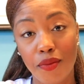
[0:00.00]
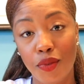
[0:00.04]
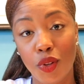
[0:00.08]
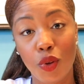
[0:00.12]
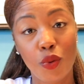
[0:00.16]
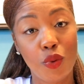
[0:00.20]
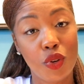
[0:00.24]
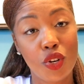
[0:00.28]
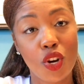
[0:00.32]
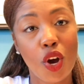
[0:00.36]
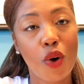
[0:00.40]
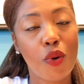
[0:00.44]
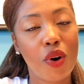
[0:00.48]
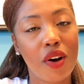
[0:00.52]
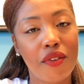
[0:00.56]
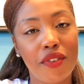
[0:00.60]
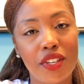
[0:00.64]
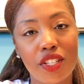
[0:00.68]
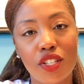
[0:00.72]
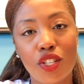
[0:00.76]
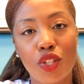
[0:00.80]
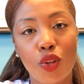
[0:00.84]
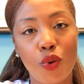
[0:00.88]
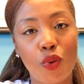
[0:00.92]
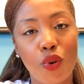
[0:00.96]
you would know of
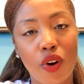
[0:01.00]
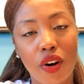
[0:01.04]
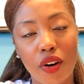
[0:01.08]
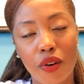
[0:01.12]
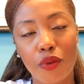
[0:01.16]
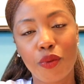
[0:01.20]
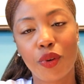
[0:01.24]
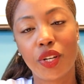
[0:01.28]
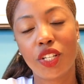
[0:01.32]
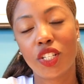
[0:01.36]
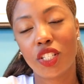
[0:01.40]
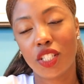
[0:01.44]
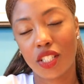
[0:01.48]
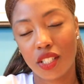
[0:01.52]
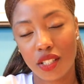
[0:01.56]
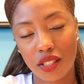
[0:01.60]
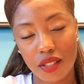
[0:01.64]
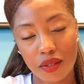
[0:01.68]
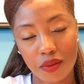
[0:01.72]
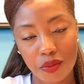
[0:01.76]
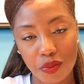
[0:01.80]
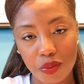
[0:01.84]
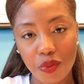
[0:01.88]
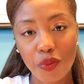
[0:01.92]
is Thor, which is